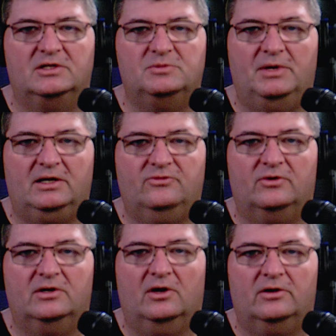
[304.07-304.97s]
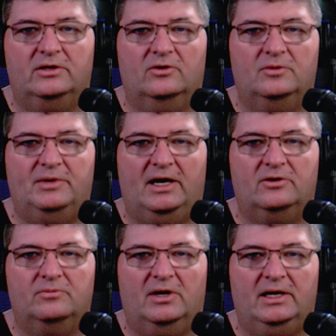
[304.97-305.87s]
expect for a cardioid
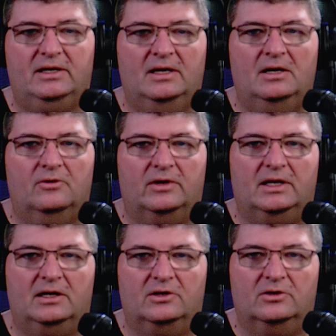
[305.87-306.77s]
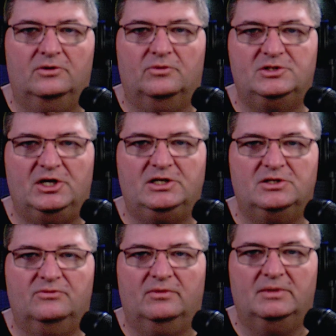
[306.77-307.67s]
pattern mic. We're getting good
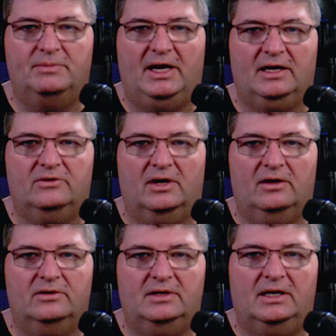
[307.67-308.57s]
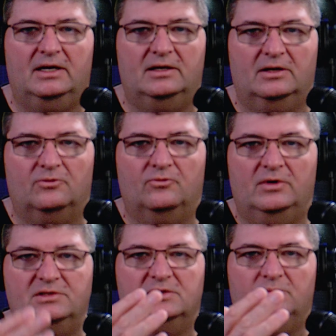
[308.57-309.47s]
rejection from the background and
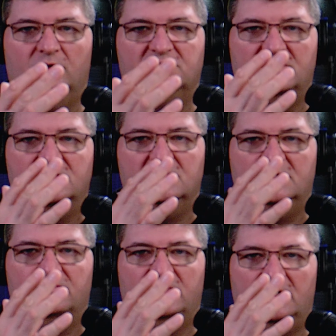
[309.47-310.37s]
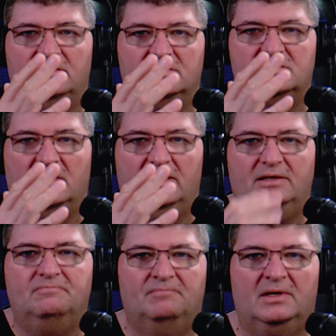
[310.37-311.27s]
reasonable sensitivity in the side.
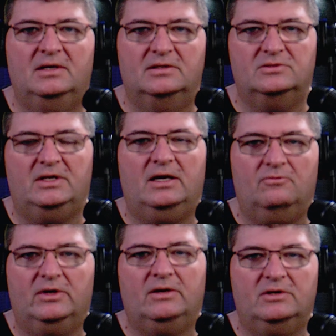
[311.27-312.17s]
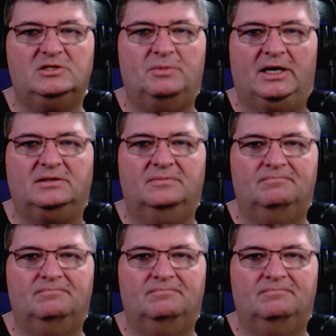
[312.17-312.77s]
So yeah, what I would expect.